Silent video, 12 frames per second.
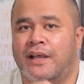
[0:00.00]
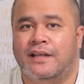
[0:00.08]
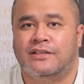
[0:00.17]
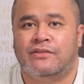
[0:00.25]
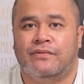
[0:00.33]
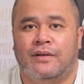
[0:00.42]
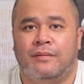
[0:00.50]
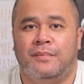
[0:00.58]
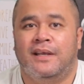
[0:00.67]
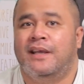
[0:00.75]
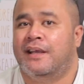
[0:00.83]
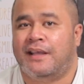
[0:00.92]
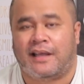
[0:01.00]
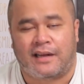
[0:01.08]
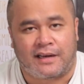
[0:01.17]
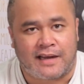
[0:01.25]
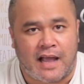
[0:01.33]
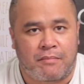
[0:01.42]
hands from
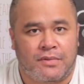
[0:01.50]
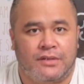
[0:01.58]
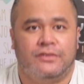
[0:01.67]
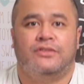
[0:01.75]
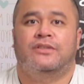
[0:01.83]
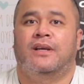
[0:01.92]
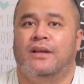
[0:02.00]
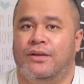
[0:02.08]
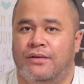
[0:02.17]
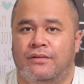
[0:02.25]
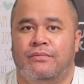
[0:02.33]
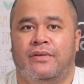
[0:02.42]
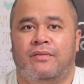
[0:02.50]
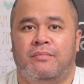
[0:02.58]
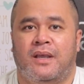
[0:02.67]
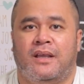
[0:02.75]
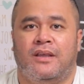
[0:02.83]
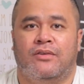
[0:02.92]
getting damaged along with
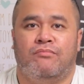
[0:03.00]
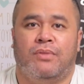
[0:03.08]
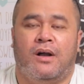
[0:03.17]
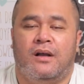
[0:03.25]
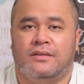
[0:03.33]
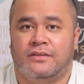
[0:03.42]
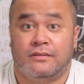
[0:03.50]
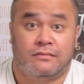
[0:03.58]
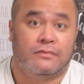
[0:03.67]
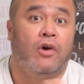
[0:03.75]
making your boss